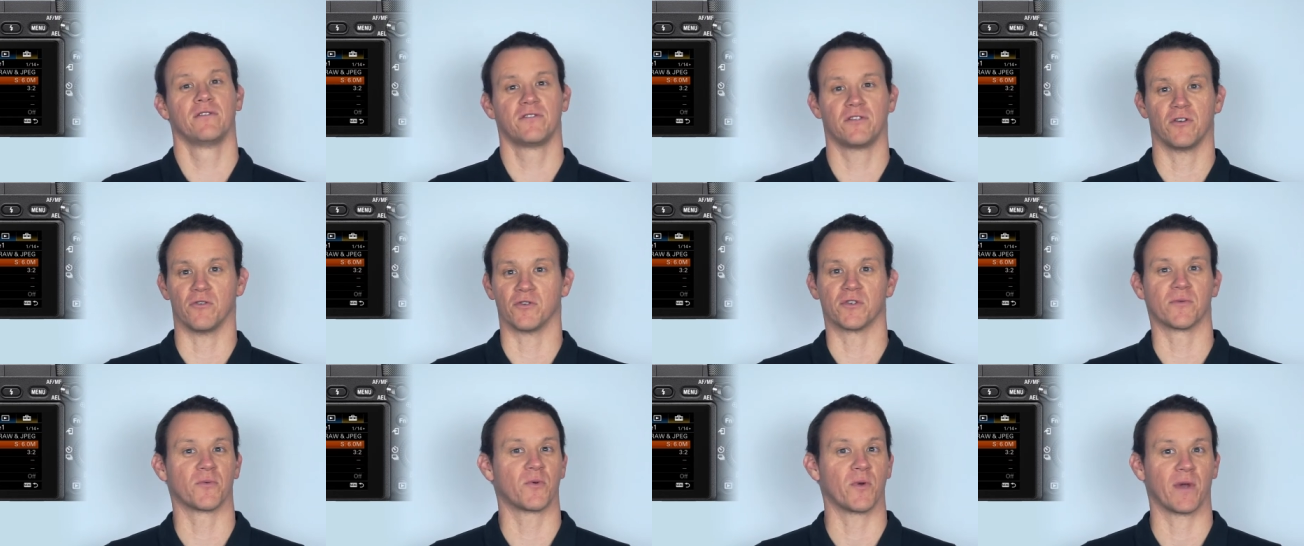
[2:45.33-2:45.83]

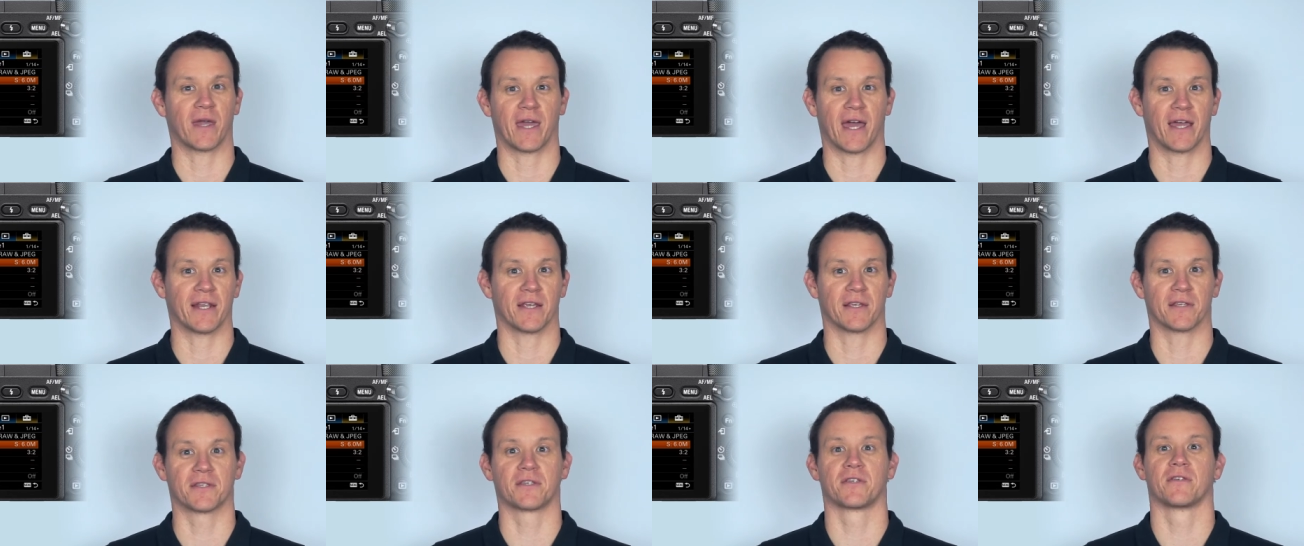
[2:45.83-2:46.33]
do some quick
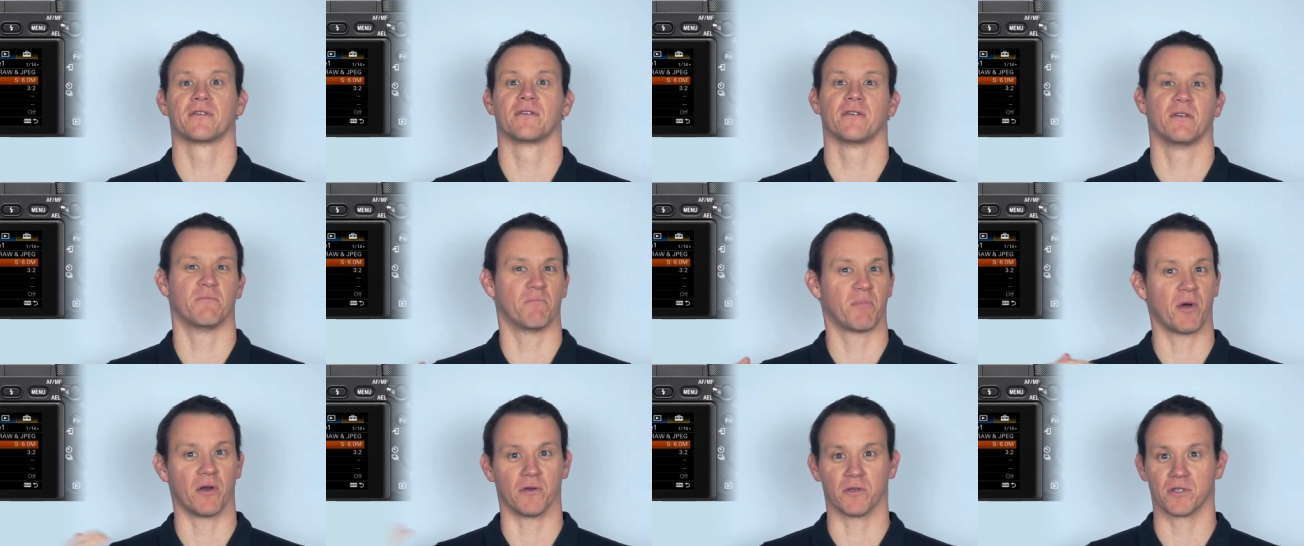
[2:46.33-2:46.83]
edits
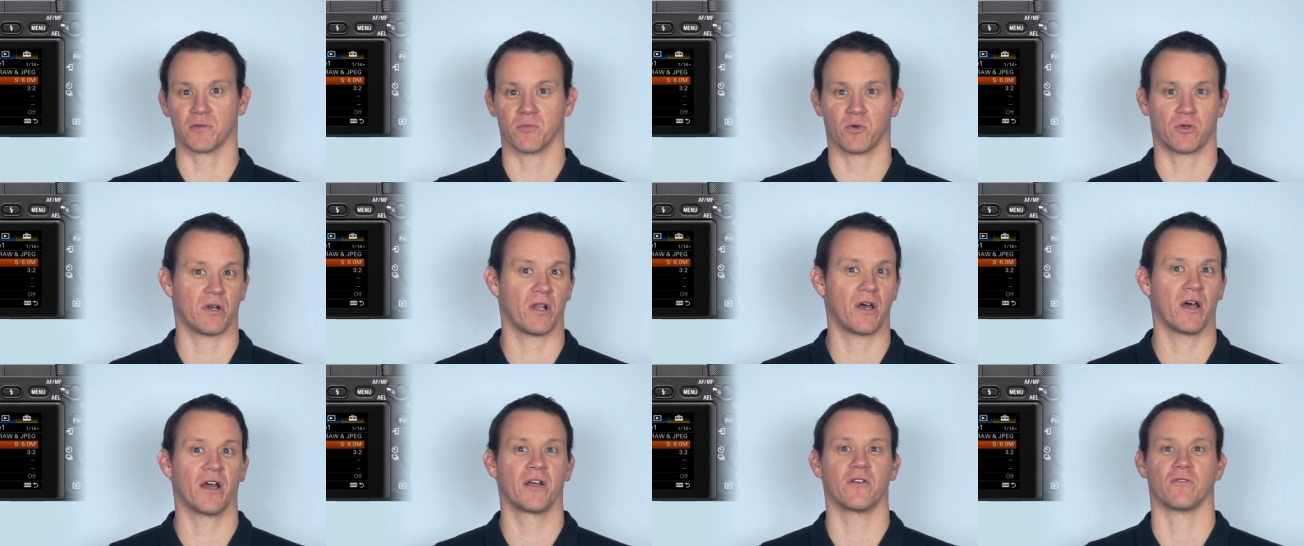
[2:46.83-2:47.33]
and post them
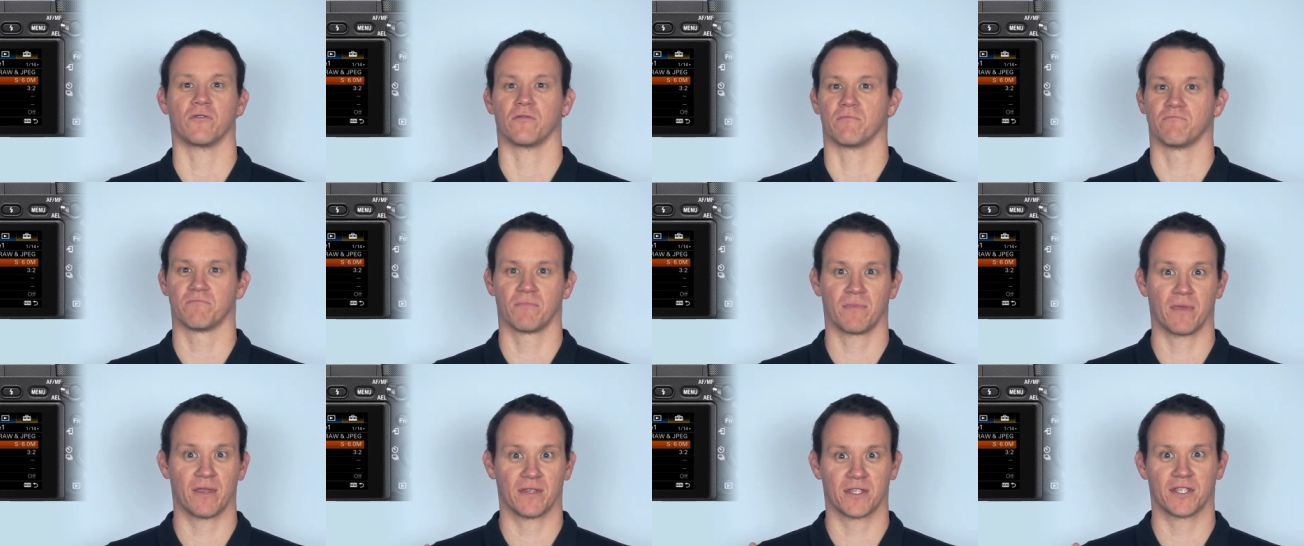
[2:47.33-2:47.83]
online or
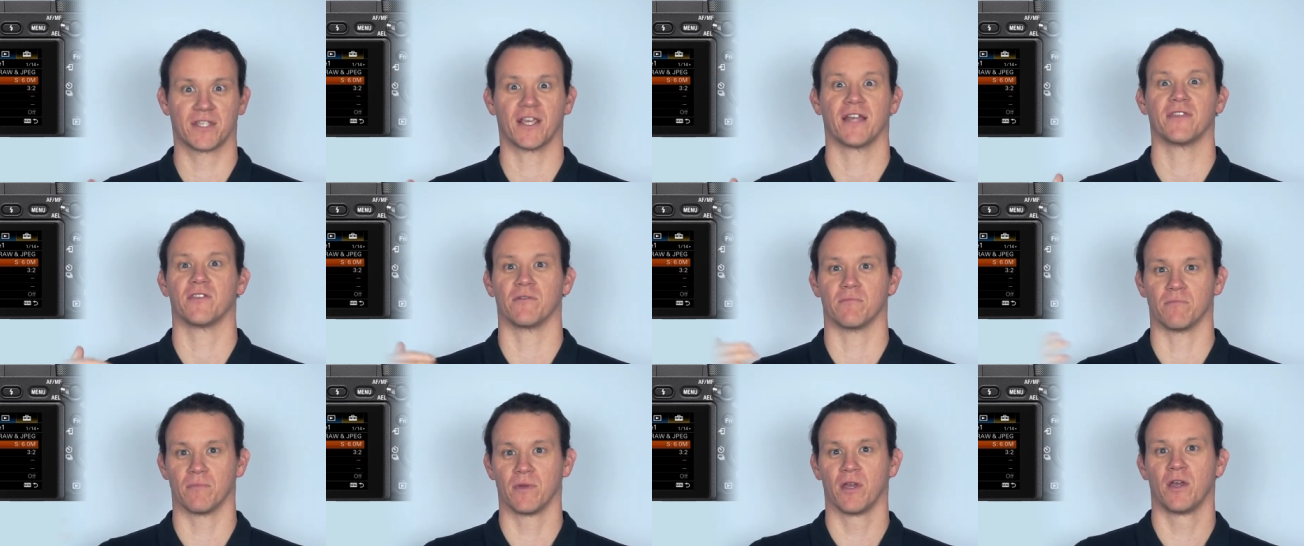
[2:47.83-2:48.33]

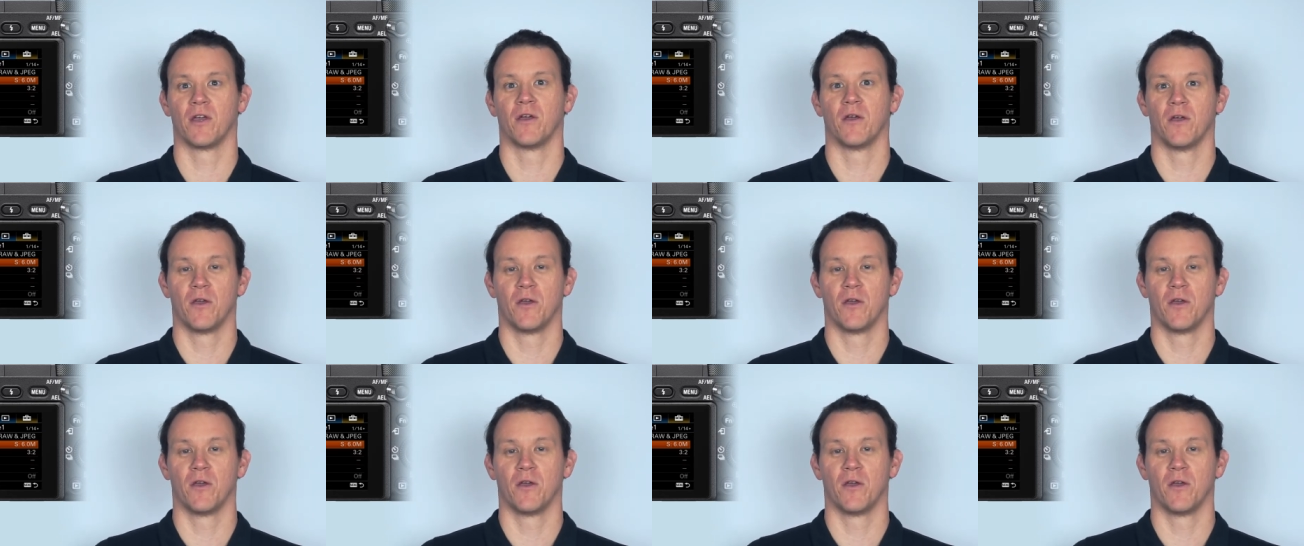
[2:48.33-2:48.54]
send them,